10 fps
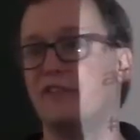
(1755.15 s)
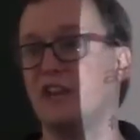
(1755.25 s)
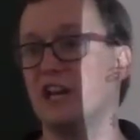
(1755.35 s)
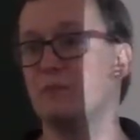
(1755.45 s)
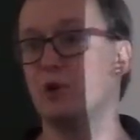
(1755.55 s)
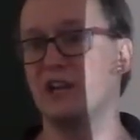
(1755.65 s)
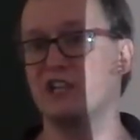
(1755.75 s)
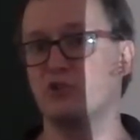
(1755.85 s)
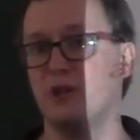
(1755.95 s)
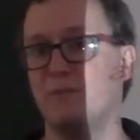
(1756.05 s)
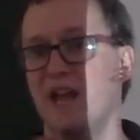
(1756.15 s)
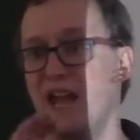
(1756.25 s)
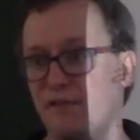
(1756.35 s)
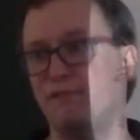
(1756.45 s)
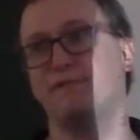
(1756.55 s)
of getting a more extreme
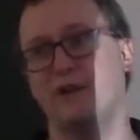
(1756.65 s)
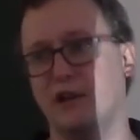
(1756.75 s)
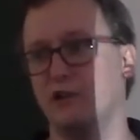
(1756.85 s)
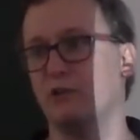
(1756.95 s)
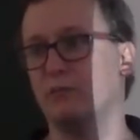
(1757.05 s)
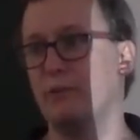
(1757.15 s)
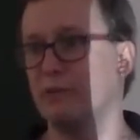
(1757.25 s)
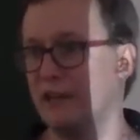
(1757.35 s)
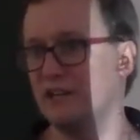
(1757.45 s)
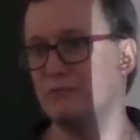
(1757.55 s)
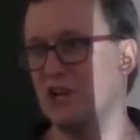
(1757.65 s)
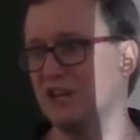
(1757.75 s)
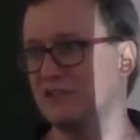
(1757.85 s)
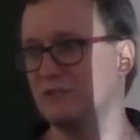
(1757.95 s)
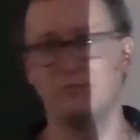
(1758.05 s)
f value by random chance.